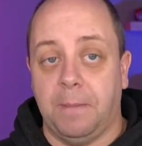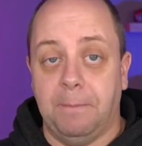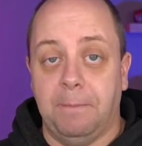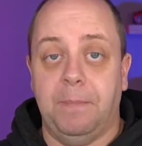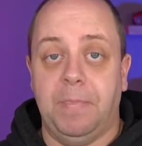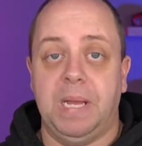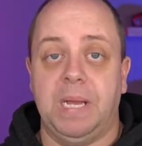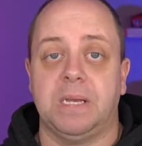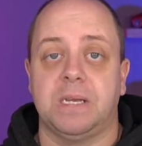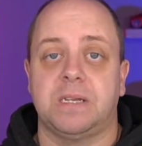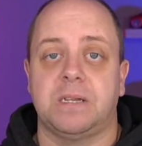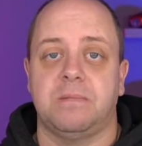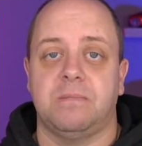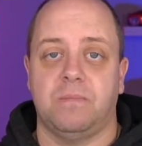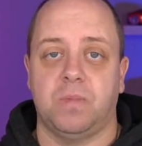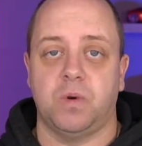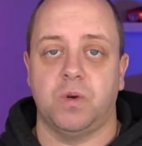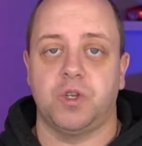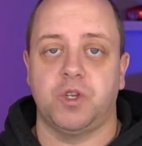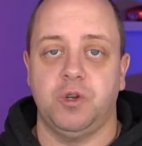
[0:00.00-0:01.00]
build
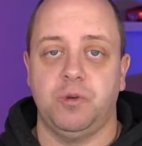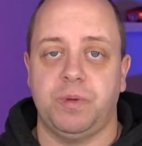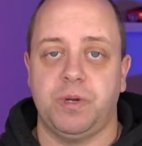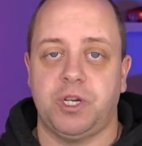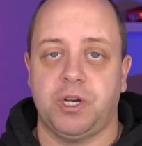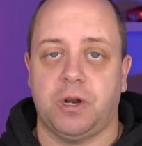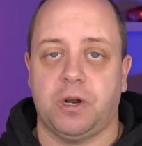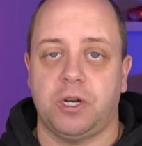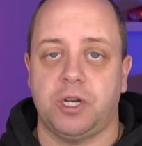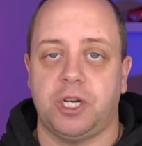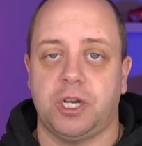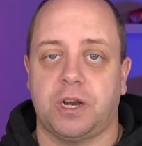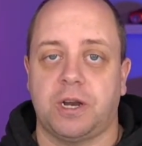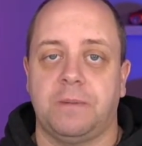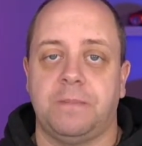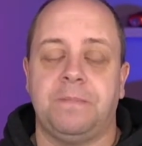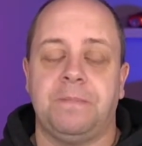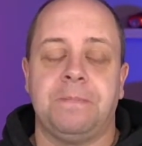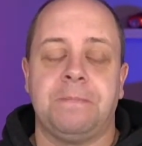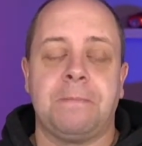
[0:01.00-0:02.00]
more superchargers.
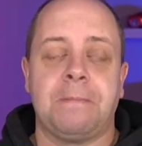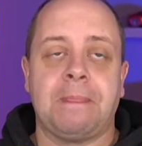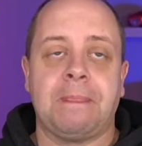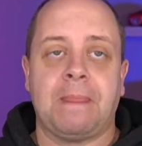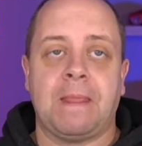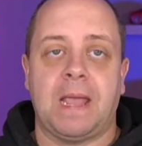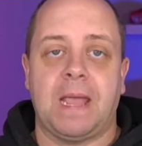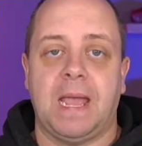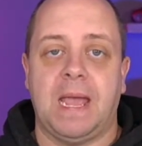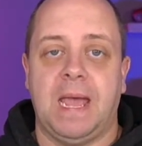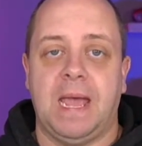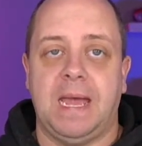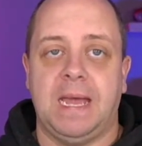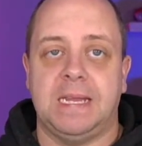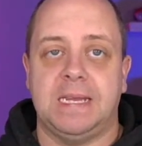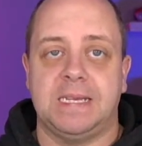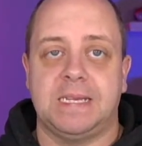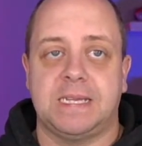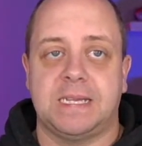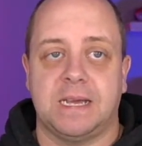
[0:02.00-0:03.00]

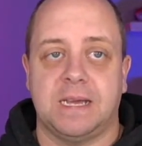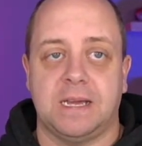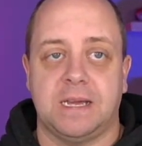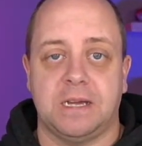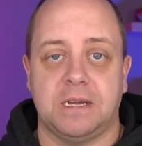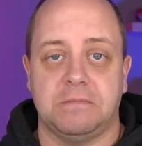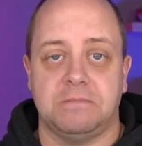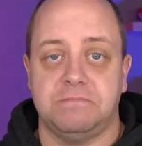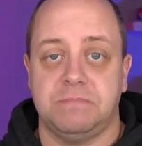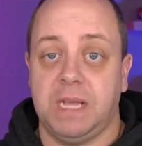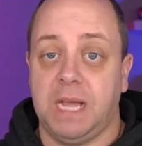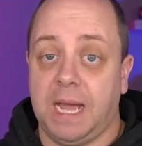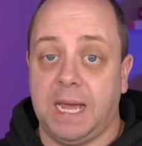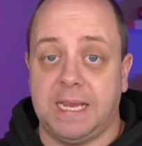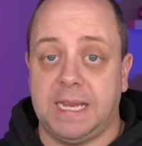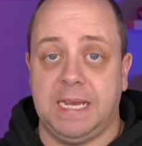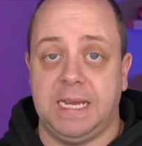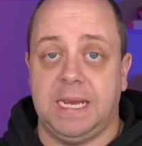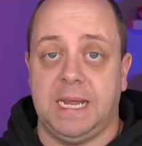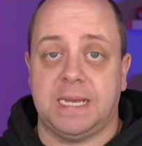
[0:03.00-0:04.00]
And yeah, I
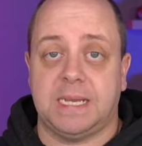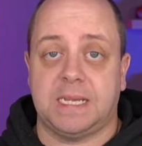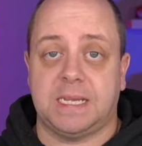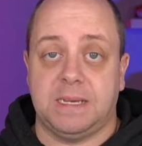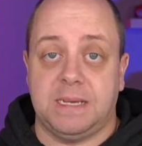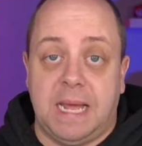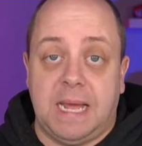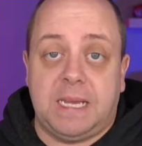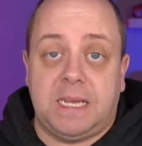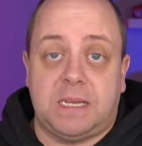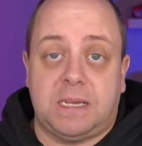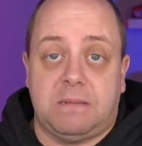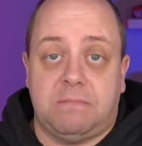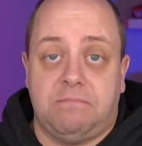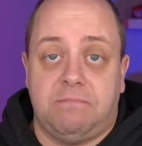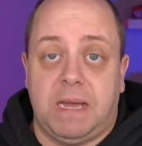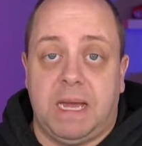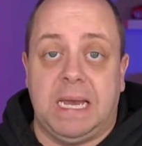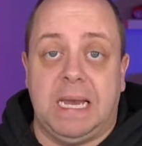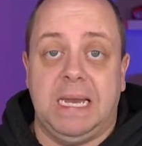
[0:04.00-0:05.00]
think that's
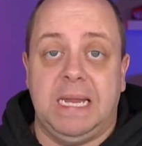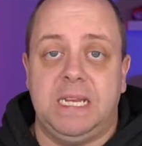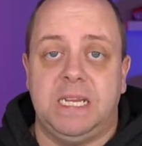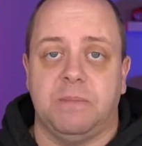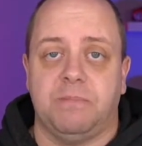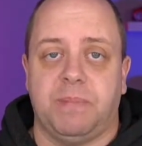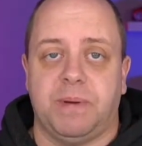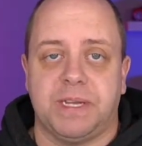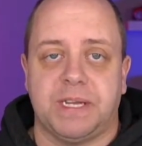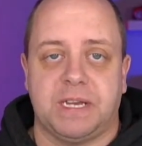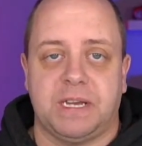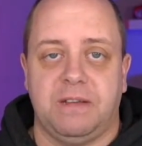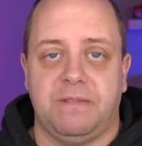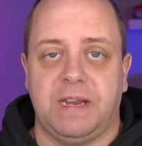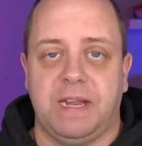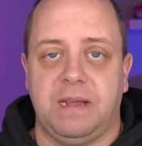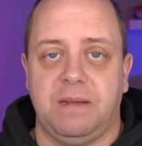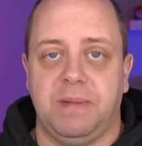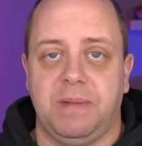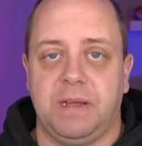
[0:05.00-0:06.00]
at least a positive
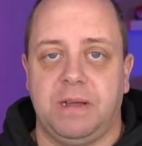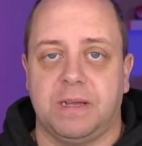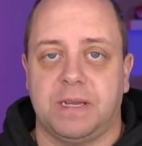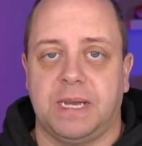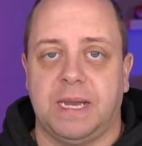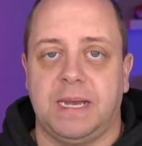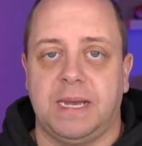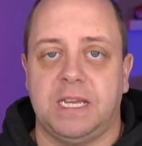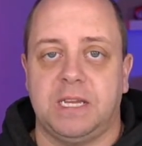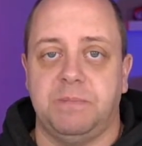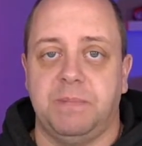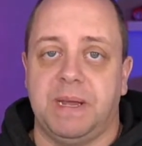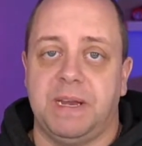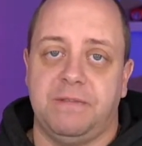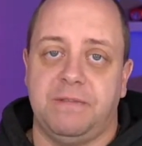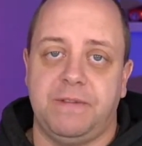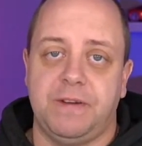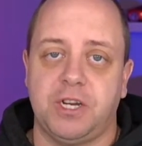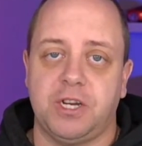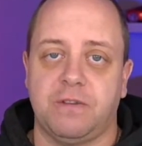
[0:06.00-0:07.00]
thing, because that is
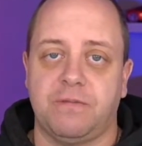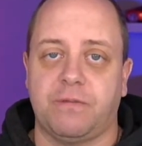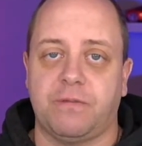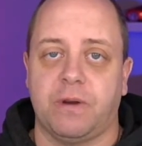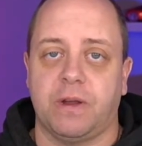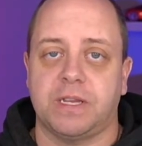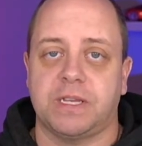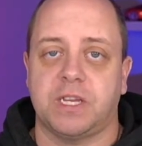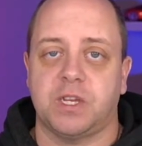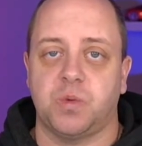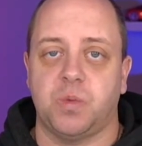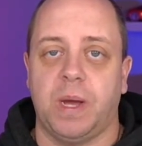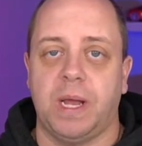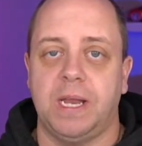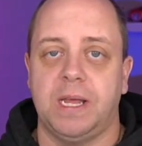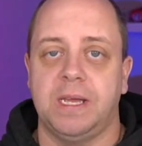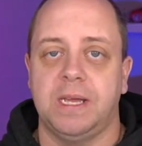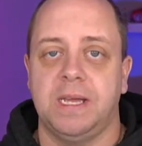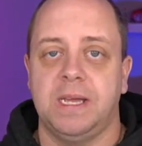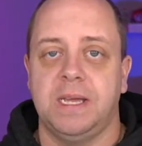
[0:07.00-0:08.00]
beneficial for us as
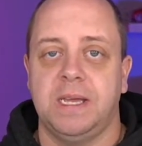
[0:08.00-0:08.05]
well.